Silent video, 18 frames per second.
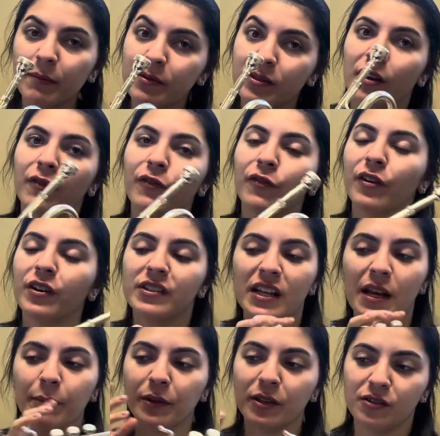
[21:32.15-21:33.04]
So for
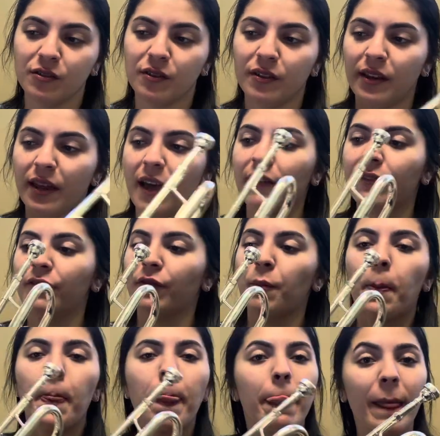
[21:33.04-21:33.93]
example, let's do the F
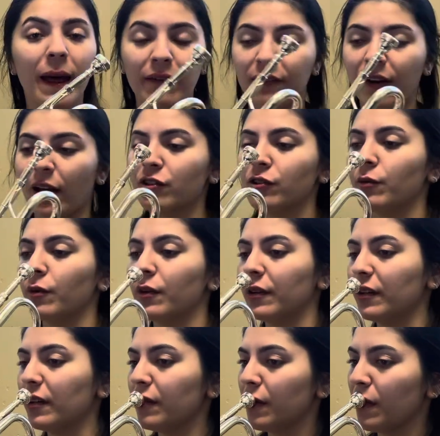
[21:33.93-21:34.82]
natural one
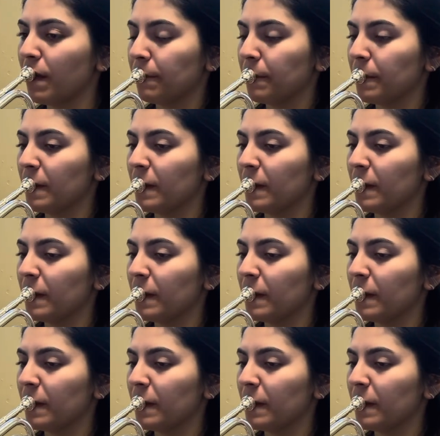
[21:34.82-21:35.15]
again.